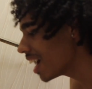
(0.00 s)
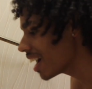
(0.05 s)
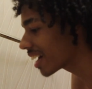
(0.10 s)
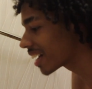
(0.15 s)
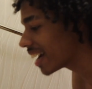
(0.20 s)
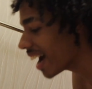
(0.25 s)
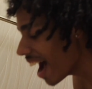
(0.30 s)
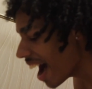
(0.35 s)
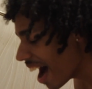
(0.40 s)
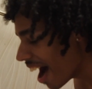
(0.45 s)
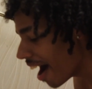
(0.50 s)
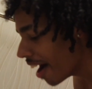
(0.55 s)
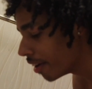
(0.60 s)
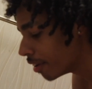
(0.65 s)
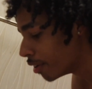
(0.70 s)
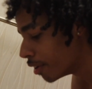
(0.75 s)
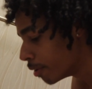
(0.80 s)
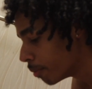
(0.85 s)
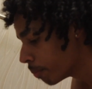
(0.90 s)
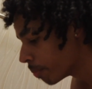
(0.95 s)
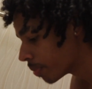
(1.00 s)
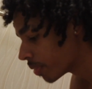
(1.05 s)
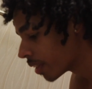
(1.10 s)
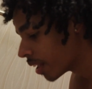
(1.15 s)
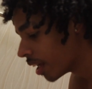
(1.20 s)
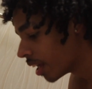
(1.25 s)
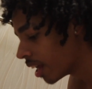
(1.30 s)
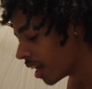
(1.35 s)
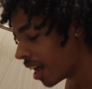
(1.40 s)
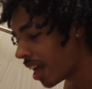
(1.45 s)
it, I got him.
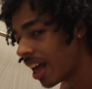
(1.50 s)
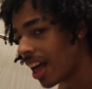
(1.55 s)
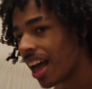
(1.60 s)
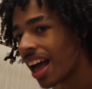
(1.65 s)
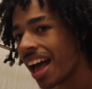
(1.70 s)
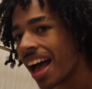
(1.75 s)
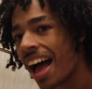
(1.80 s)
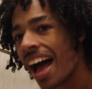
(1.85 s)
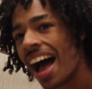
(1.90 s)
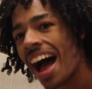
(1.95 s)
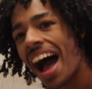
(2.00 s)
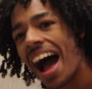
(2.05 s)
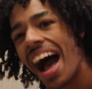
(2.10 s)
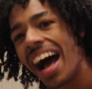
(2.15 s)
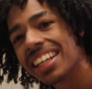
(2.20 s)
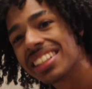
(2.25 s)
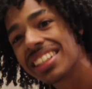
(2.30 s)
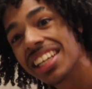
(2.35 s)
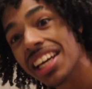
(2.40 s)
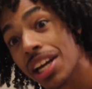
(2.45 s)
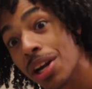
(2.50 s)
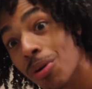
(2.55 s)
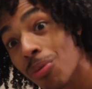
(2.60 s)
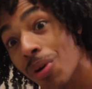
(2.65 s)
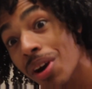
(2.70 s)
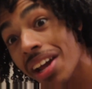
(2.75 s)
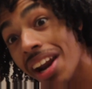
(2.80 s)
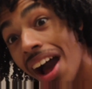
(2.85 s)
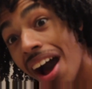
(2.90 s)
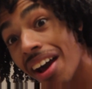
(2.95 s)
I did
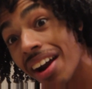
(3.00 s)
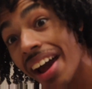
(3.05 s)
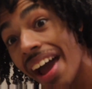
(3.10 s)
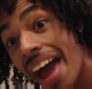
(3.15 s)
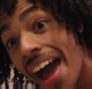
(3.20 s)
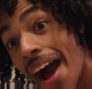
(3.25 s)
it without an